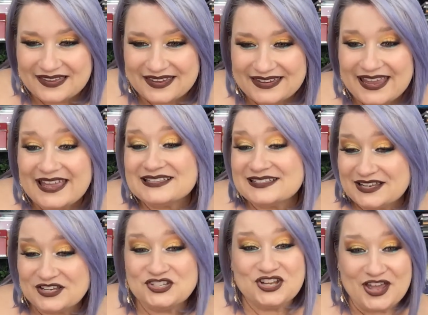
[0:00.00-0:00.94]
Yes,
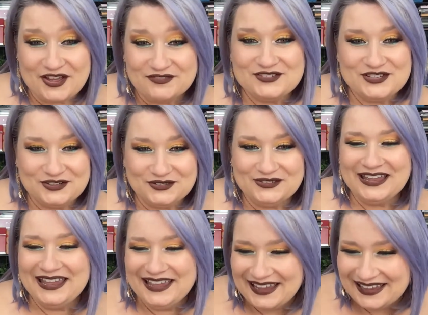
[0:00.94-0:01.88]
a chef too.
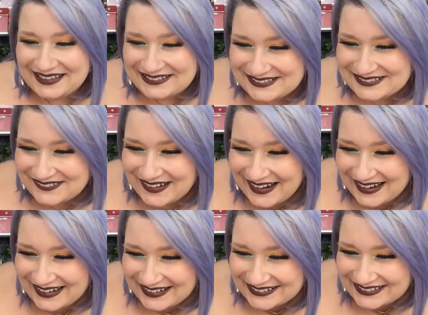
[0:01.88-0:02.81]
Yes,
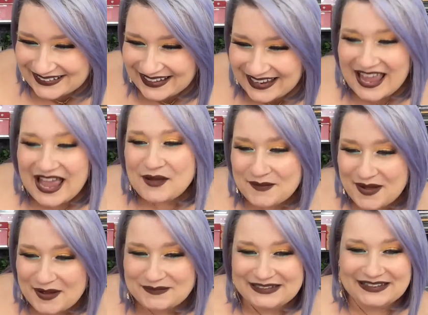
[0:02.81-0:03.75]
right. A
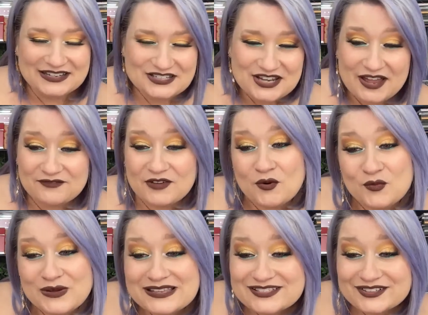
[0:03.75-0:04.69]
mommy, a chef, a
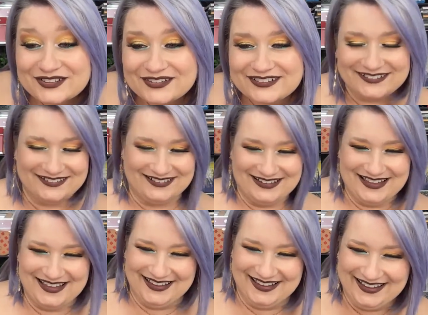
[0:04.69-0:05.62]
wizard,
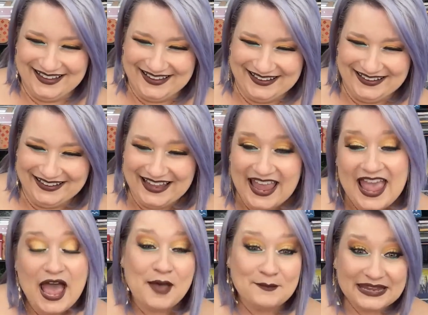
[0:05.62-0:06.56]

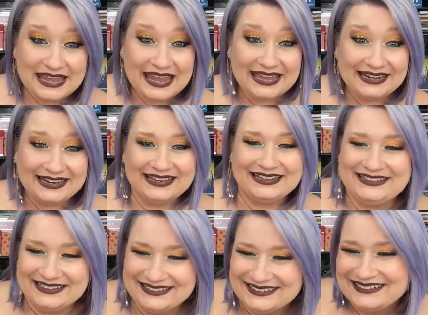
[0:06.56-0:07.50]
a mechanic.
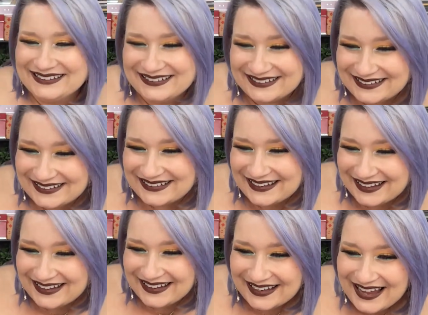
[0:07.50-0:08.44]

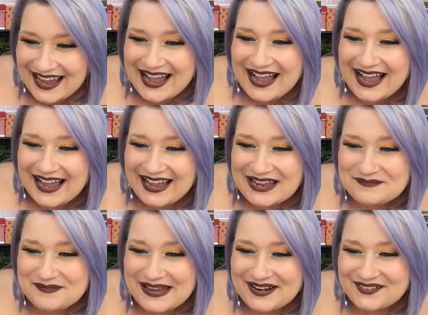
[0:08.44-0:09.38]
Hi,
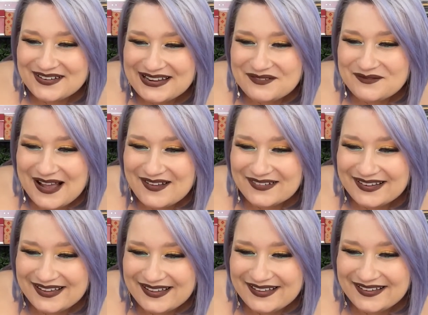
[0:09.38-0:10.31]
Mary.
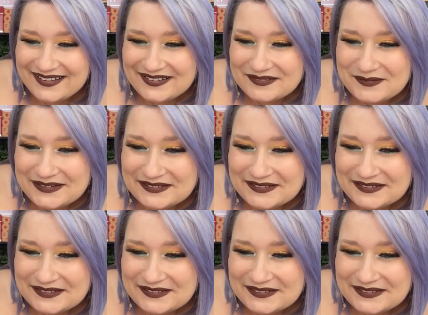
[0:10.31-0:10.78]
Welcome.